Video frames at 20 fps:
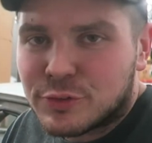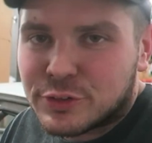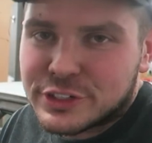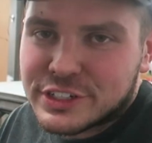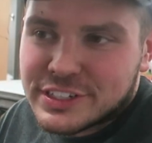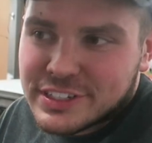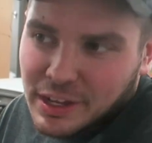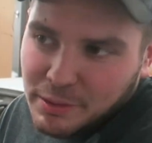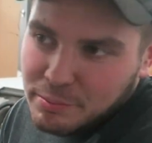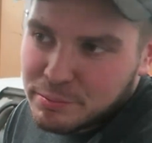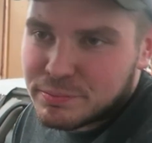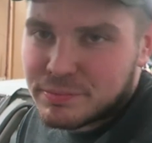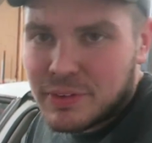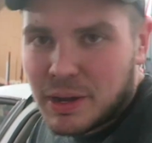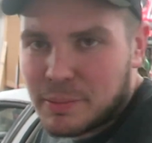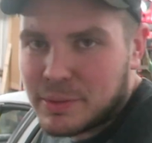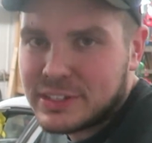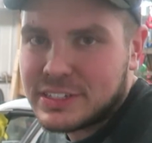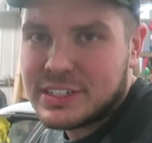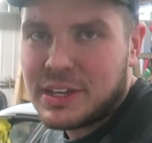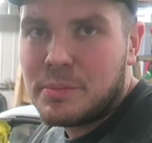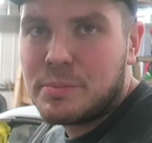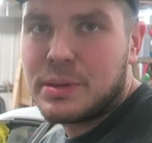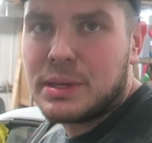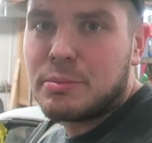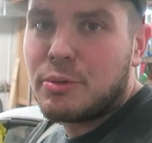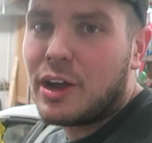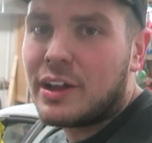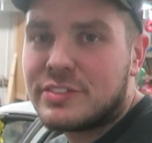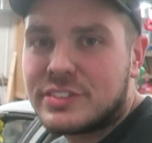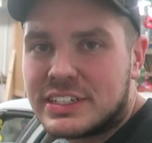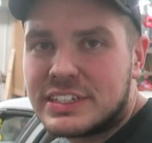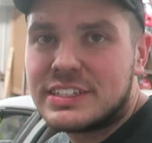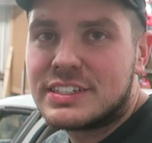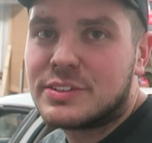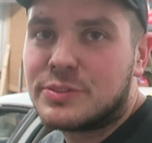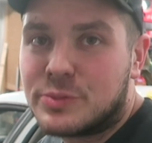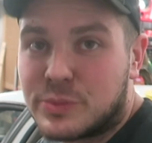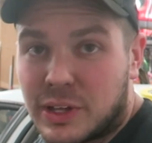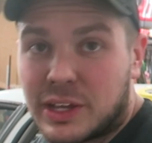for some, I mean, some people. I've seen
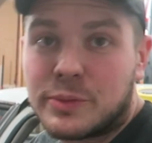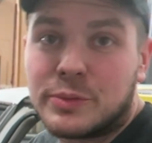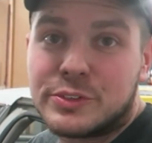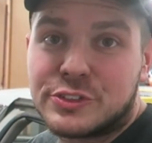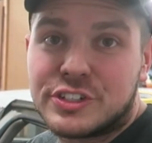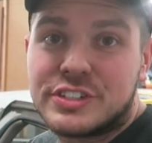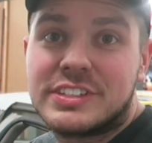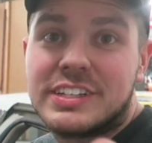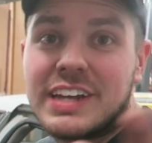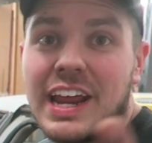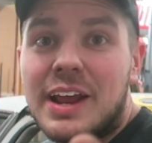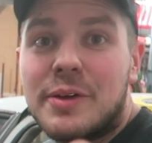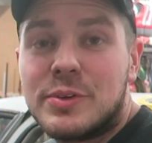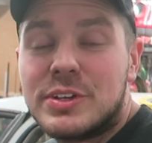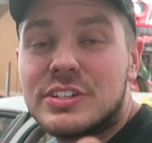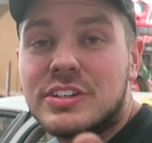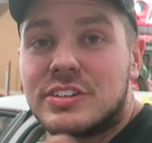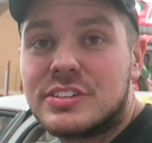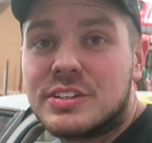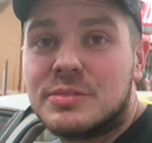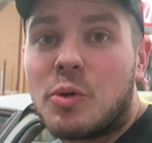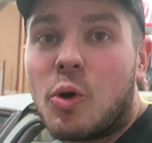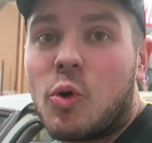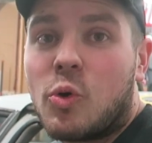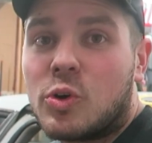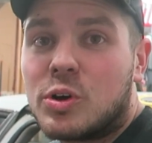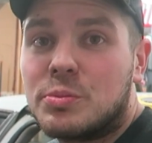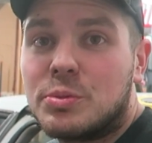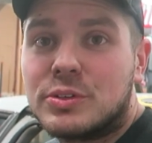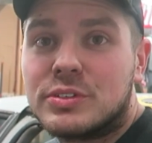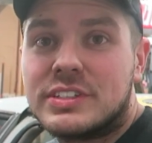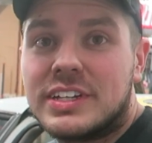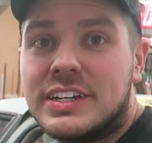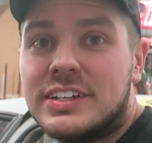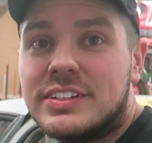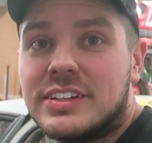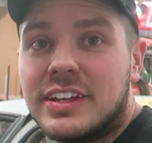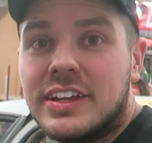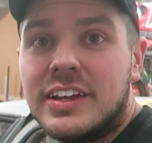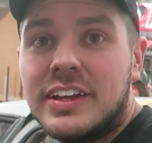some, just today, we saw some horrible
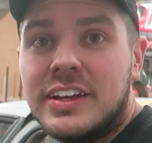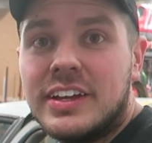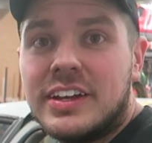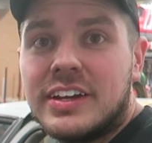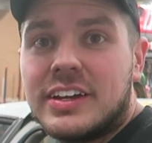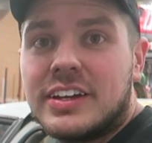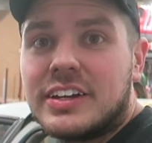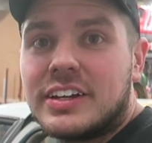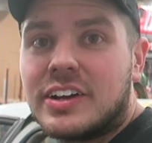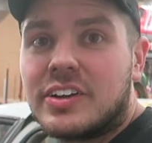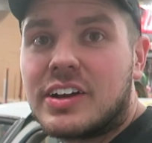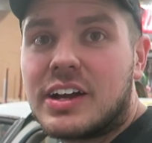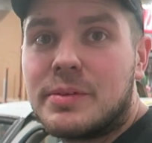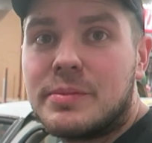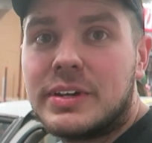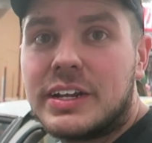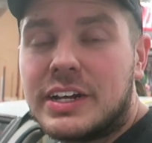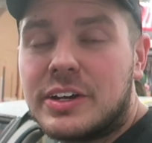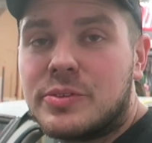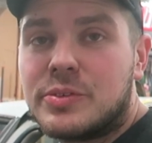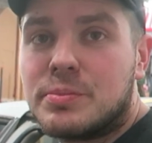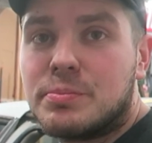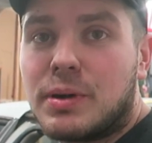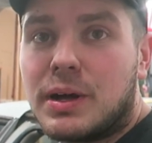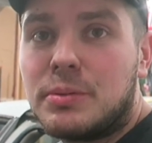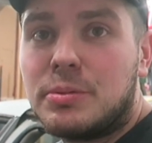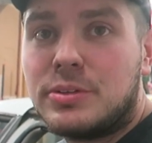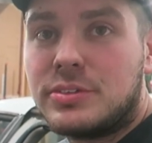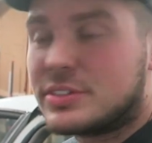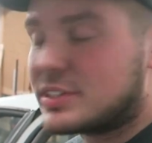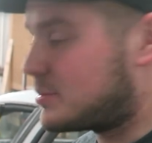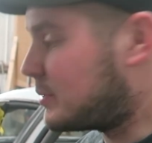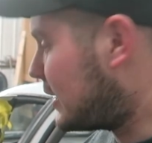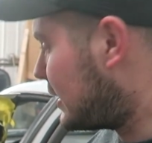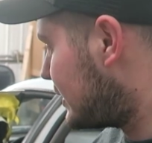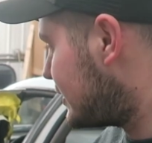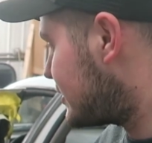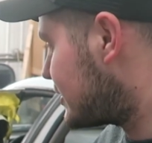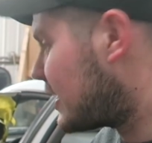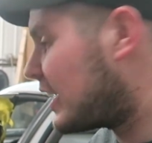tint you know, coming here with bubbles. I mean,
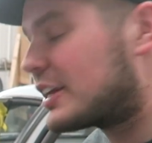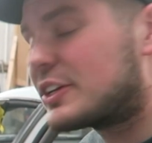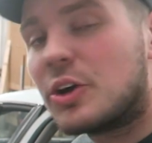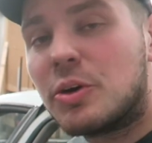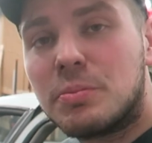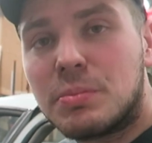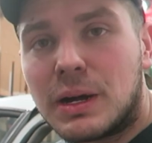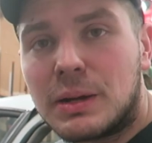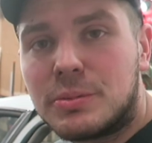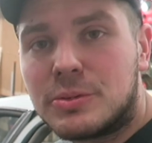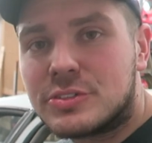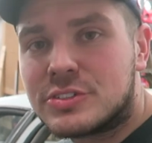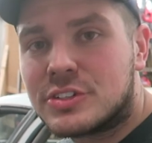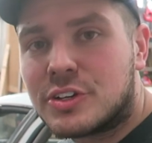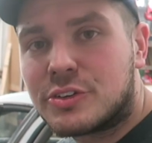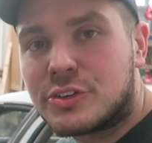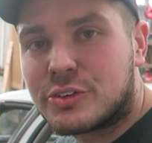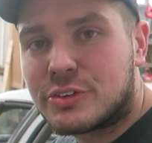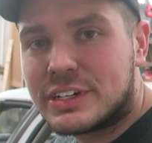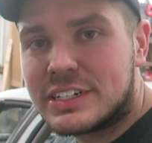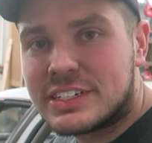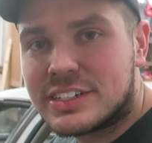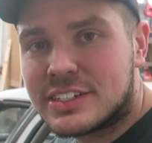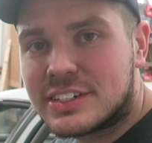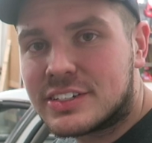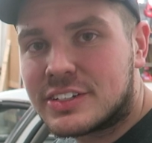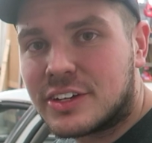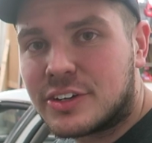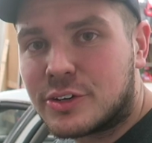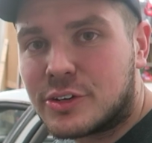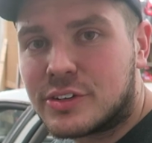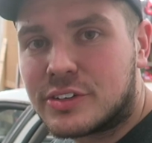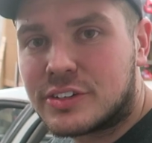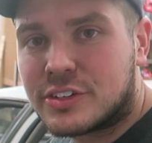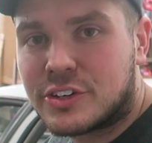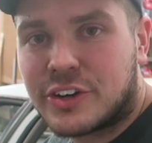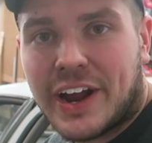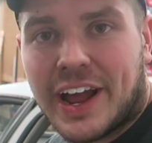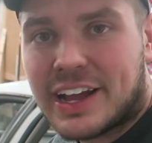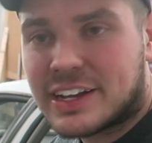at least you got no bubbles, no creases, no
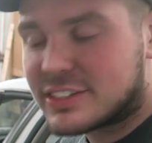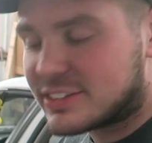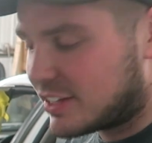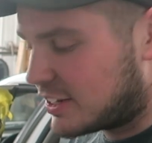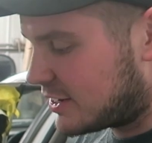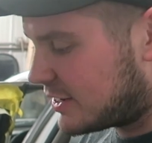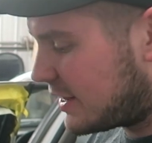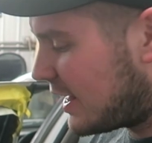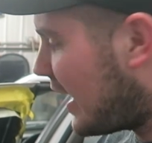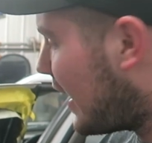cracks, none of